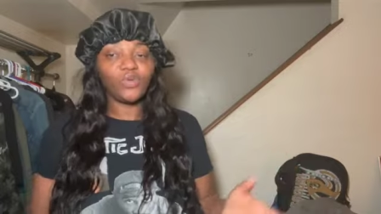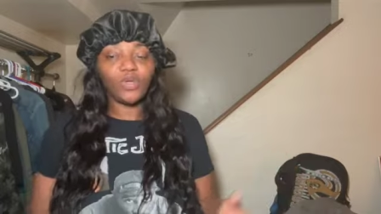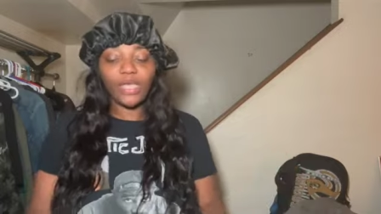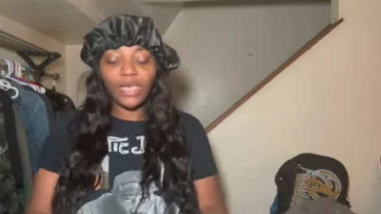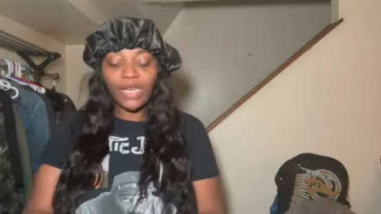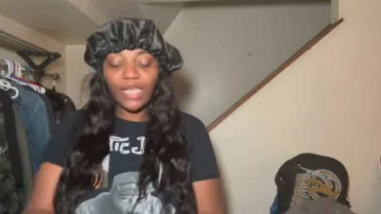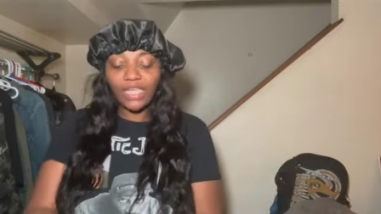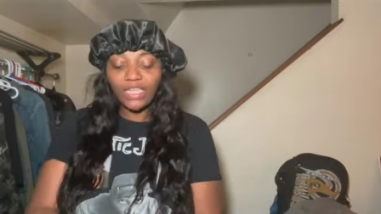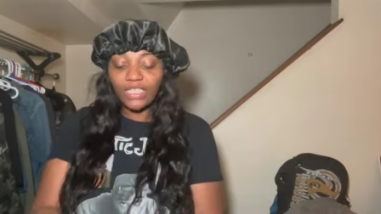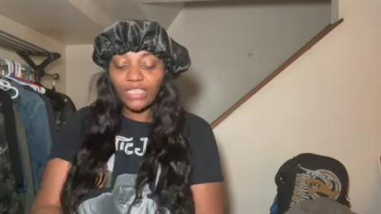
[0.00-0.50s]

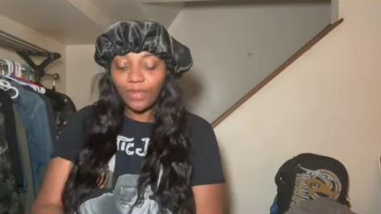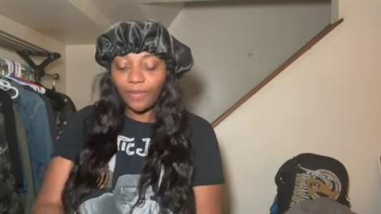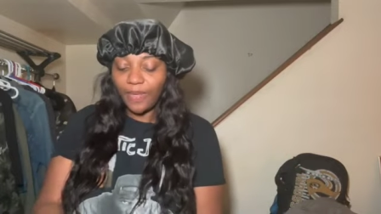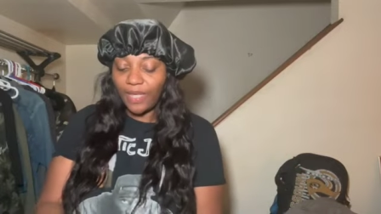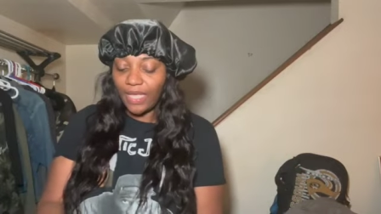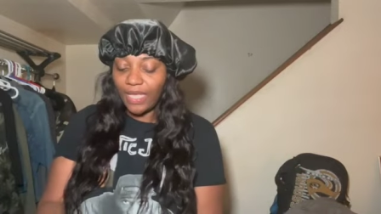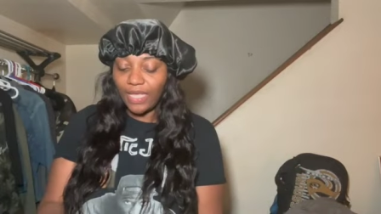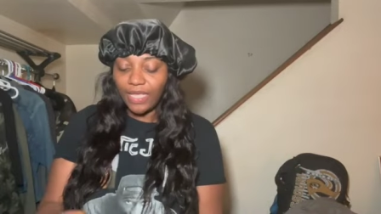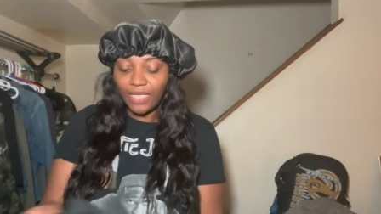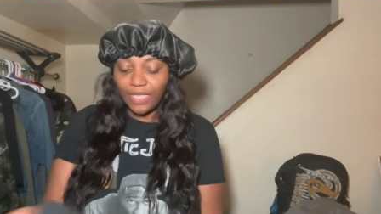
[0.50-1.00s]
collection
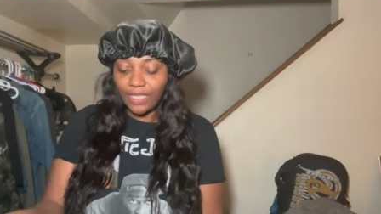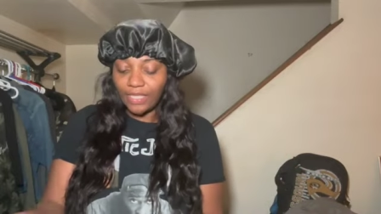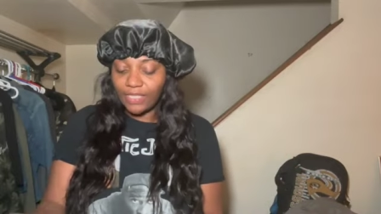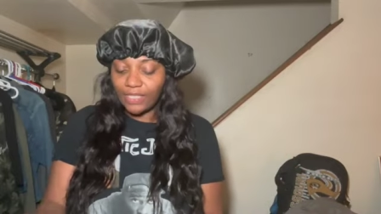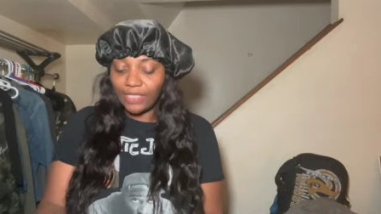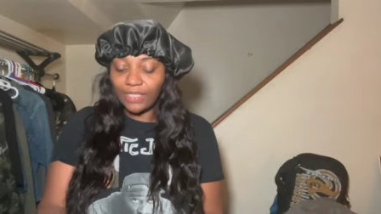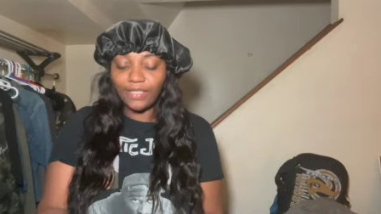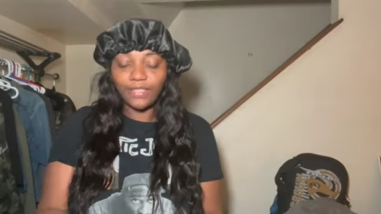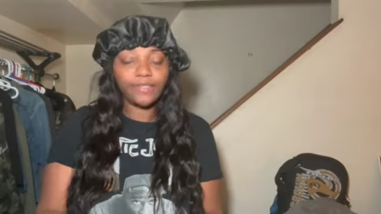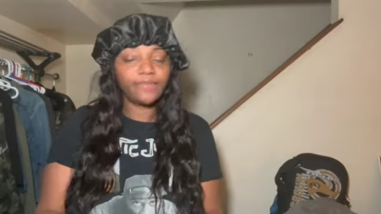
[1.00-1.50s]

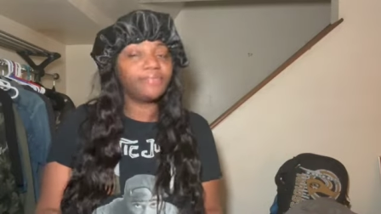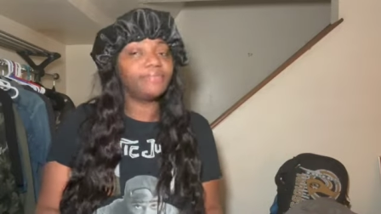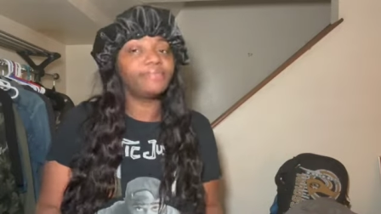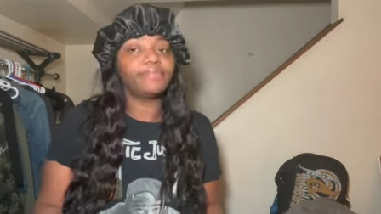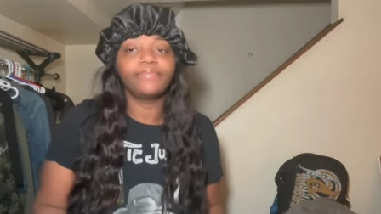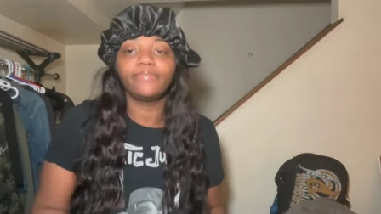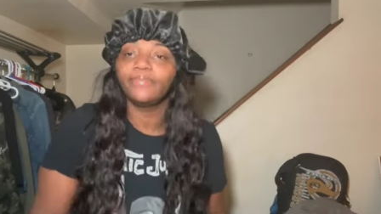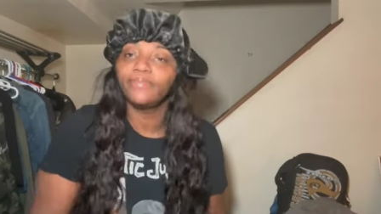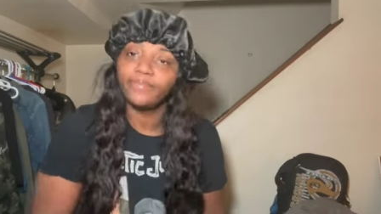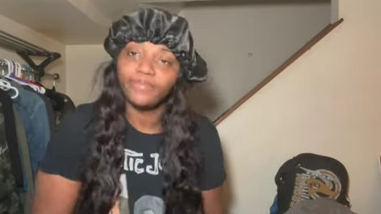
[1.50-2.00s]
because
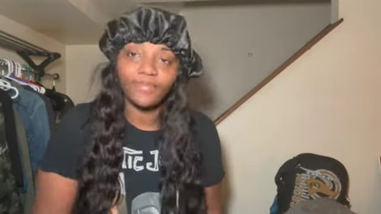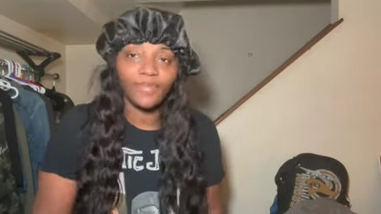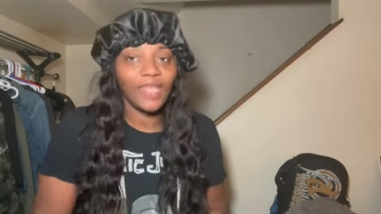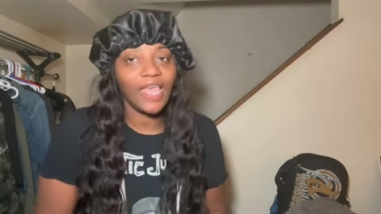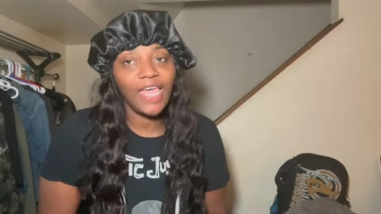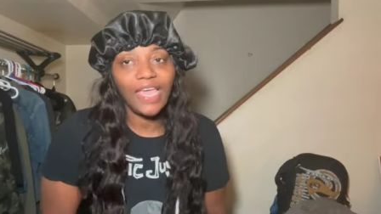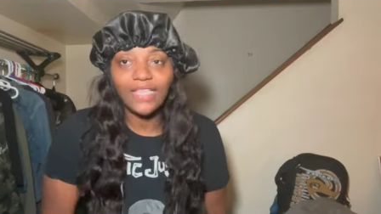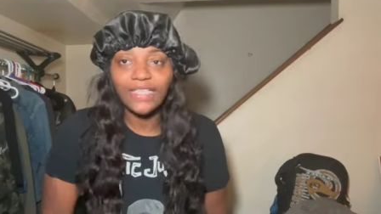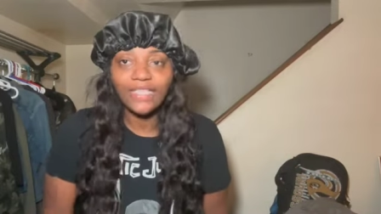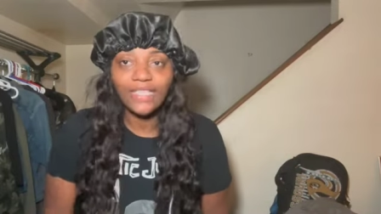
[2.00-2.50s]

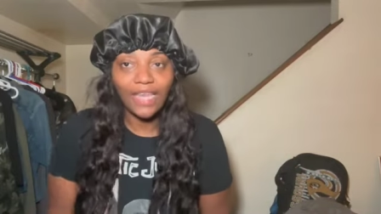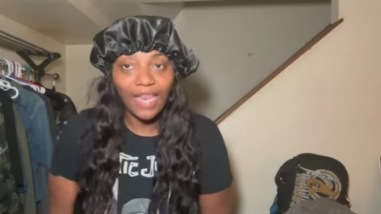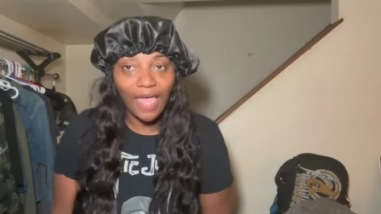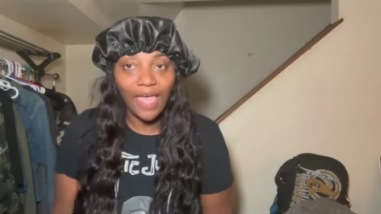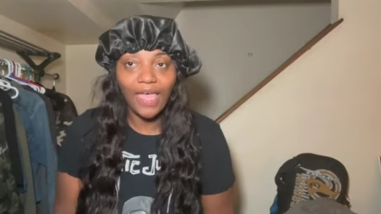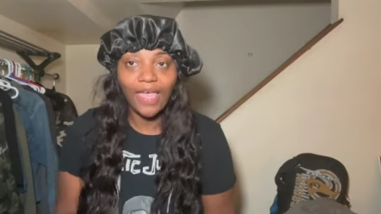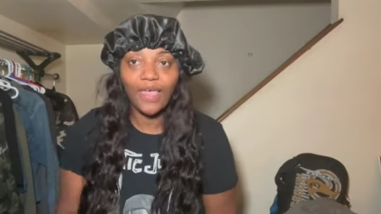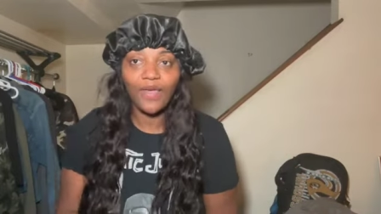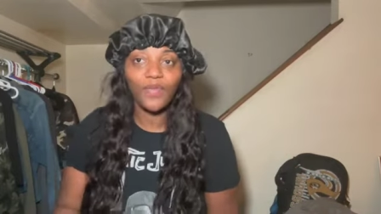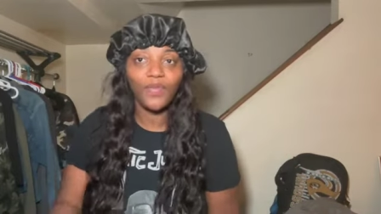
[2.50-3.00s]
it's
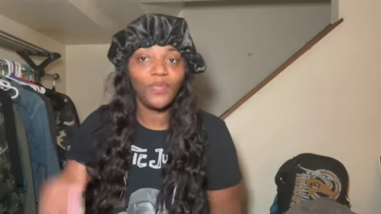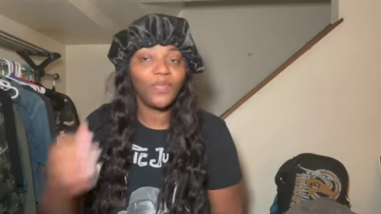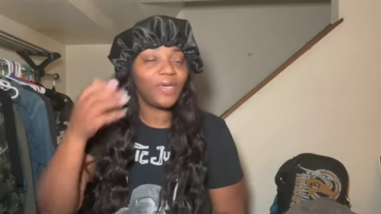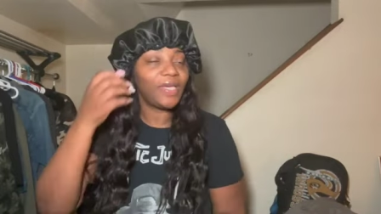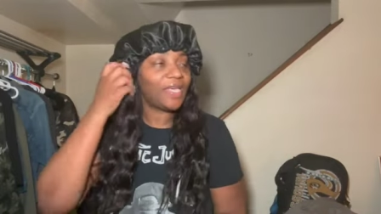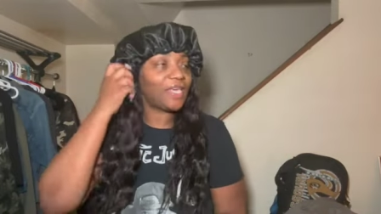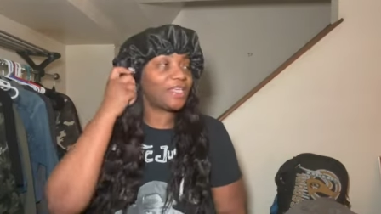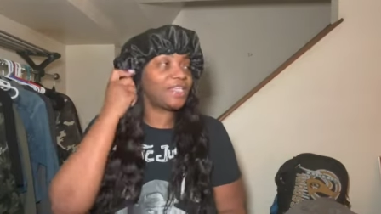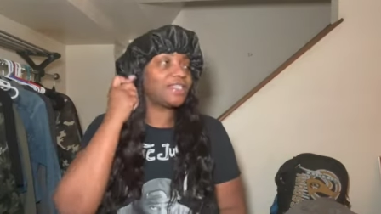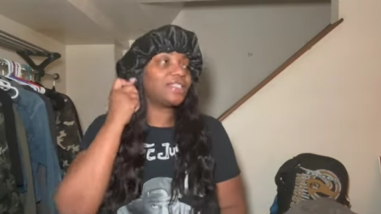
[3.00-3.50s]
lame
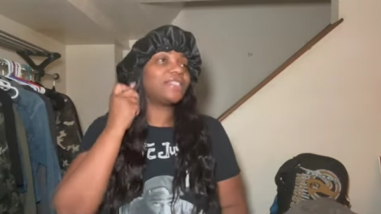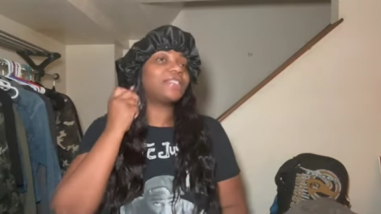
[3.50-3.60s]
but